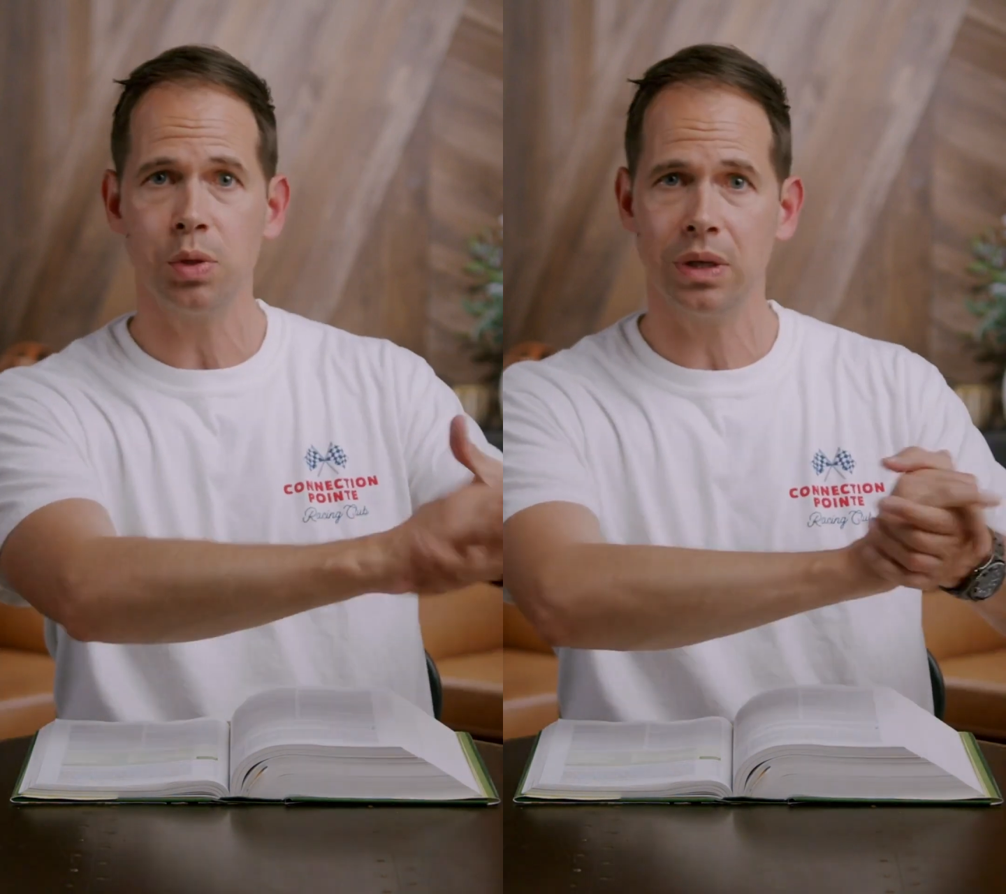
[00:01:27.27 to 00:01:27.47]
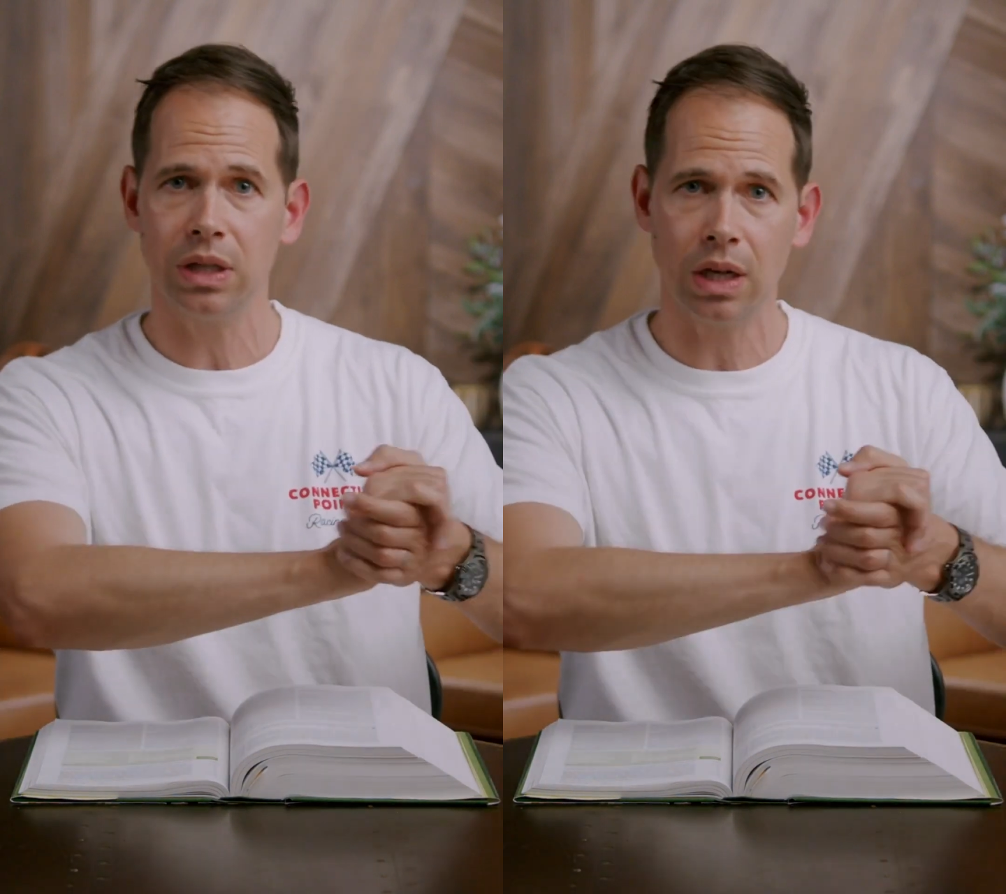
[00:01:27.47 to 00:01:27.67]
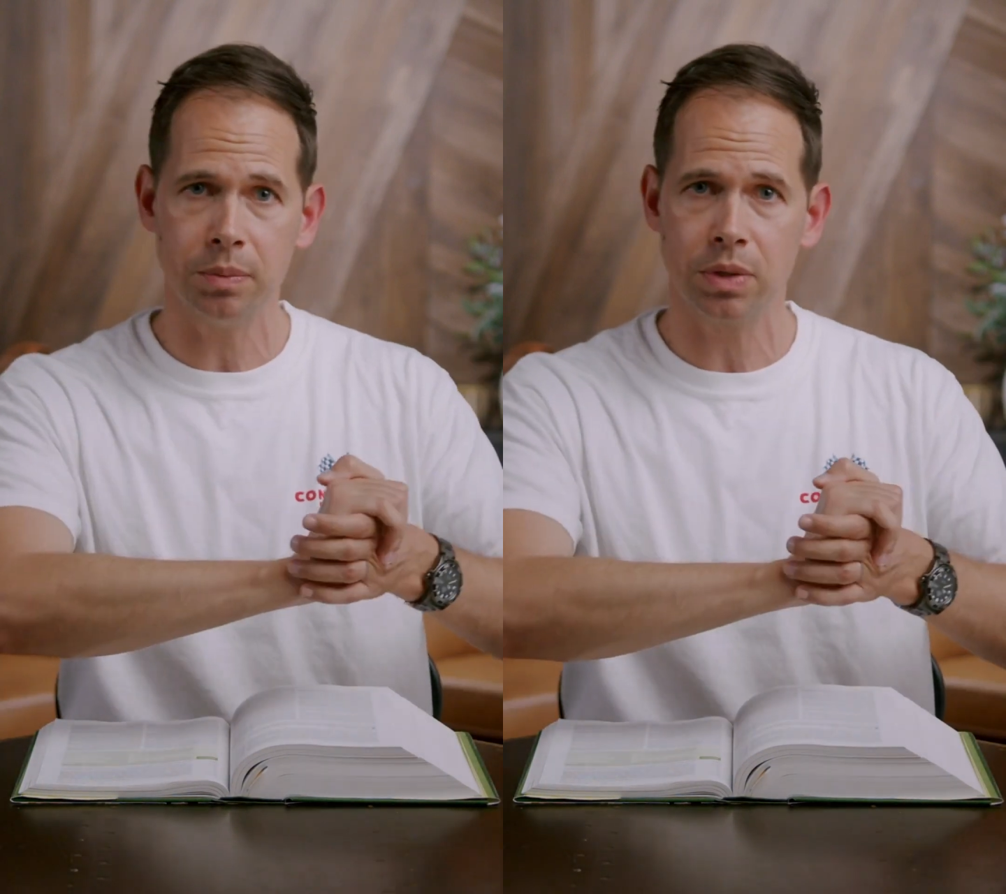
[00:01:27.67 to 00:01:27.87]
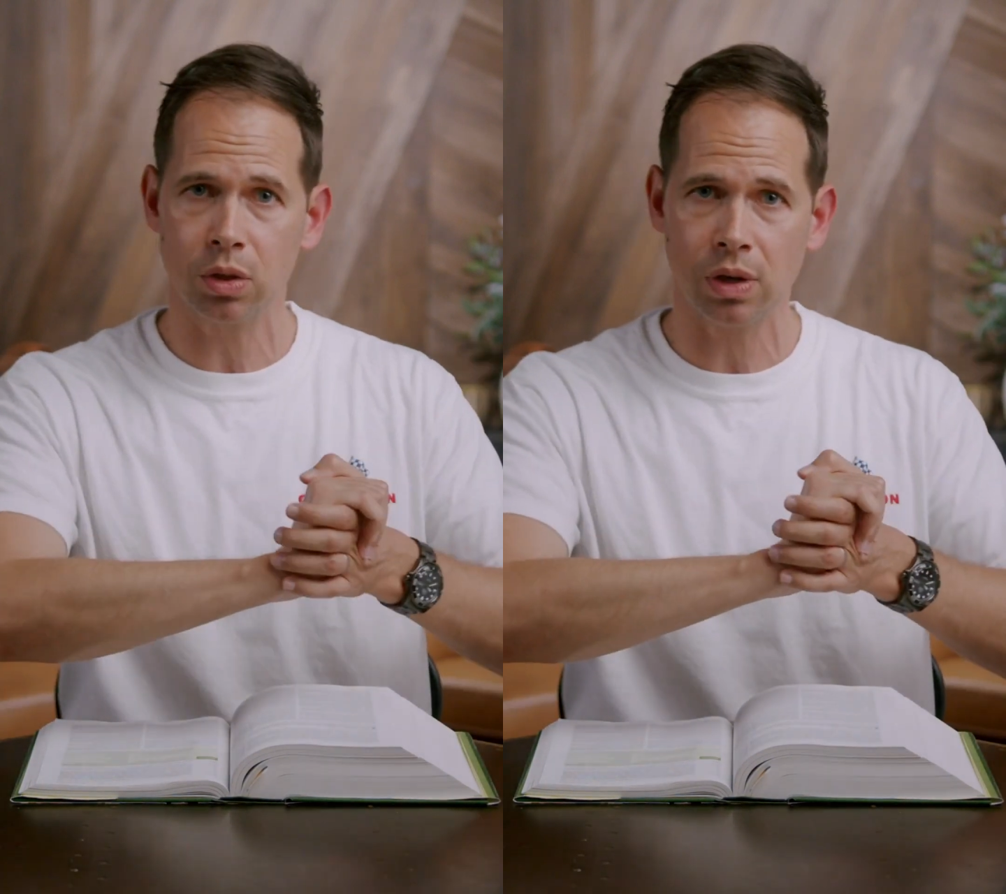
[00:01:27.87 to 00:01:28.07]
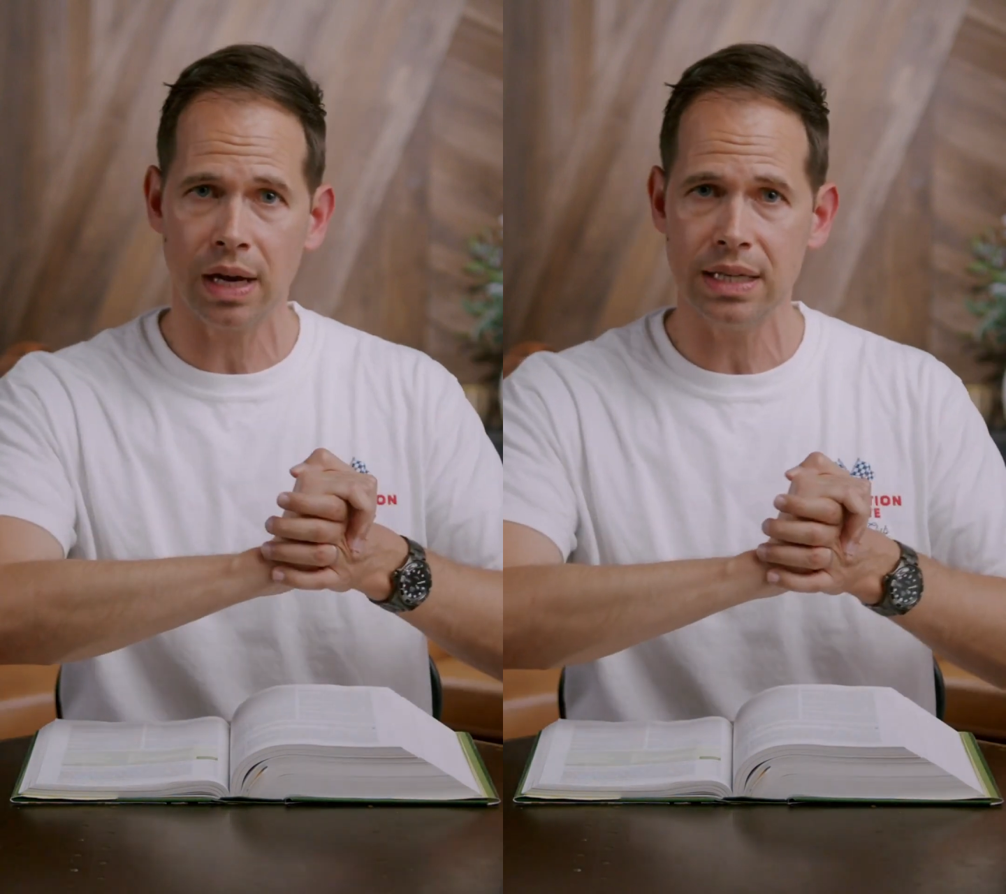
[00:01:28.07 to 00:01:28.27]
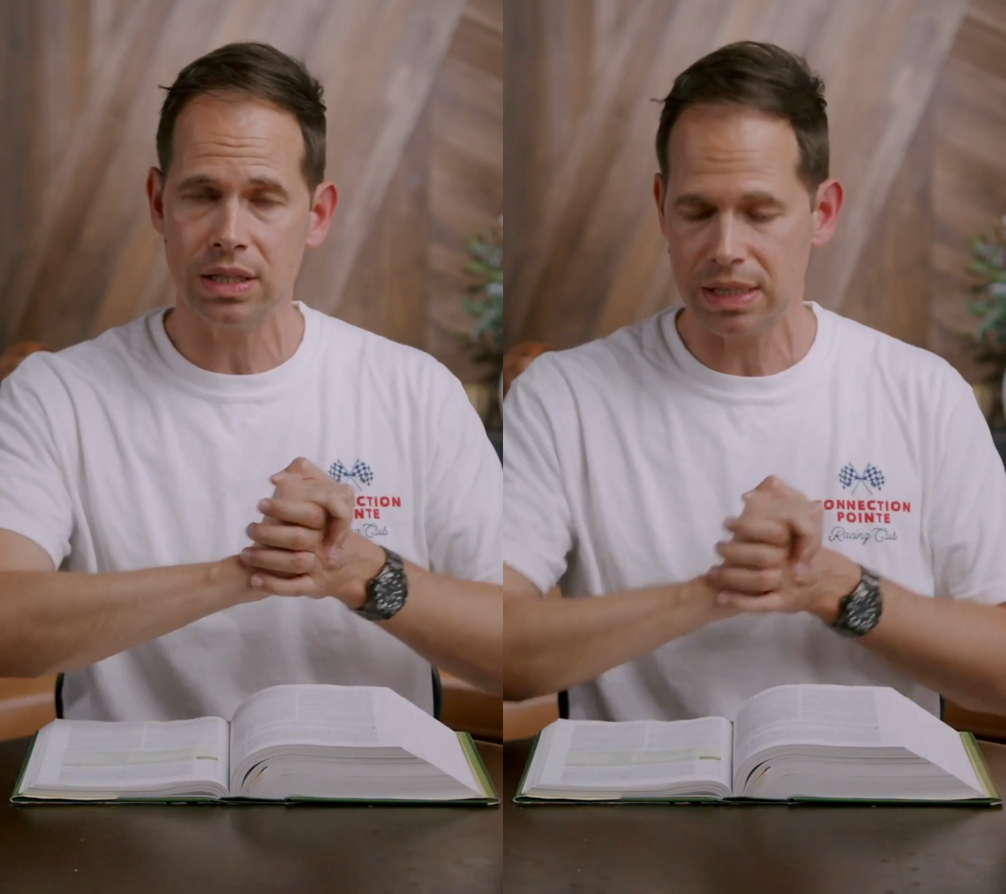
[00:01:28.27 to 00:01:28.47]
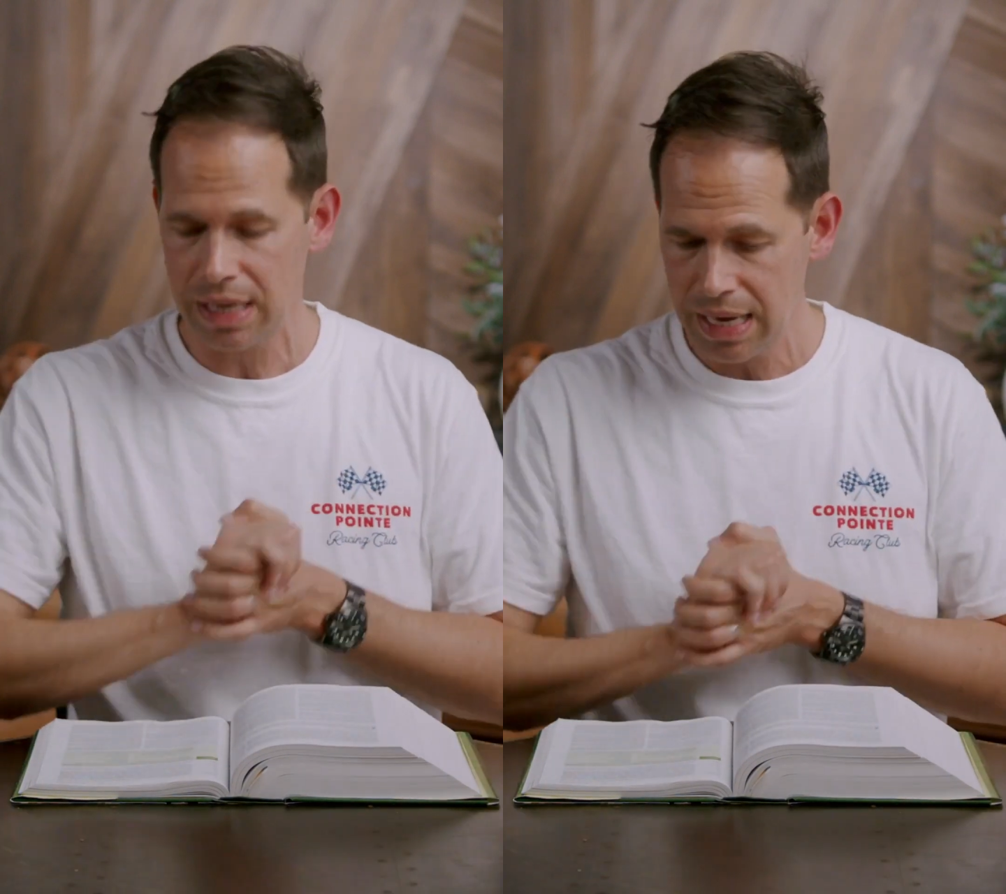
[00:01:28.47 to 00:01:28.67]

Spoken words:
had come to Christ,